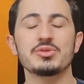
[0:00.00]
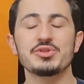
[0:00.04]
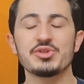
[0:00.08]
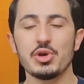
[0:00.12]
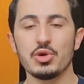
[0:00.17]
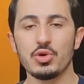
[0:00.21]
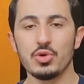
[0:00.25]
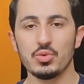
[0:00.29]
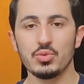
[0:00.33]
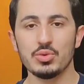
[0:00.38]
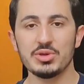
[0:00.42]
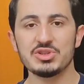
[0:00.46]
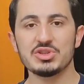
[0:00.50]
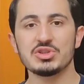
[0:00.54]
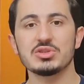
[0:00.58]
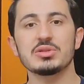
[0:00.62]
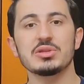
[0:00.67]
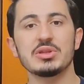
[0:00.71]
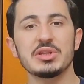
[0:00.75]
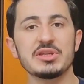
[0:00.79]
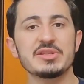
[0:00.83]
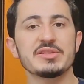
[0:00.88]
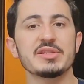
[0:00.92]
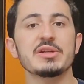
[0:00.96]
so
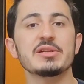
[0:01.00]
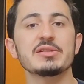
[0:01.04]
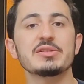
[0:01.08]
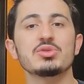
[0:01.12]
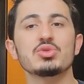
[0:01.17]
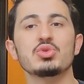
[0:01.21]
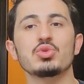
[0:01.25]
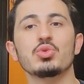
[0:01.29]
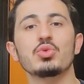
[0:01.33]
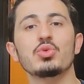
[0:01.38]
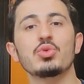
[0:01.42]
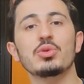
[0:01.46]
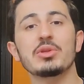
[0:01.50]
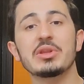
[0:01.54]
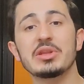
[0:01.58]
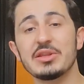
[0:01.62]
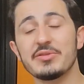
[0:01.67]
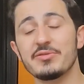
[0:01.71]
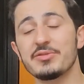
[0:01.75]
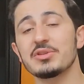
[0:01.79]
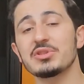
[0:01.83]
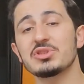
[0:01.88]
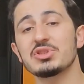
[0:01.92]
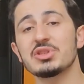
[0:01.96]
which leads us to the
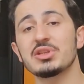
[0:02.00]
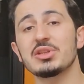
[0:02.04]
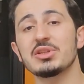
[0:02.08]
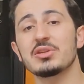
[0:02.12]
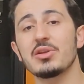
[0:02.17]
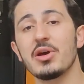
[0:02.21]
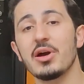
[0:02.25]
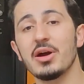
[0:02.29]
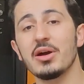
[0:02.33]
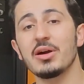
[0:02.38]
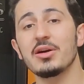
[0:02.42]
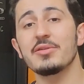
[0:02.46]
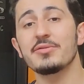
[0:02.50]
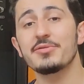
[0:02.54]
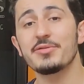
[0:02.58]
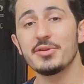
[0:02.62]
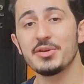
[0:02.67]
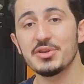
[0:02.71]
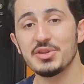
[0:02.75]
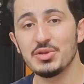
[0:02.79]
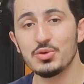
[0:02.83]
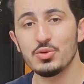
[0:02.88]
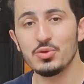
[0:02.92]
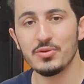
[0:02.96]
definition of
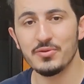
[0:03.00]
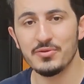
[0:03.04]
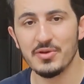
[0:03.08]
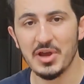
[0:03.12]
U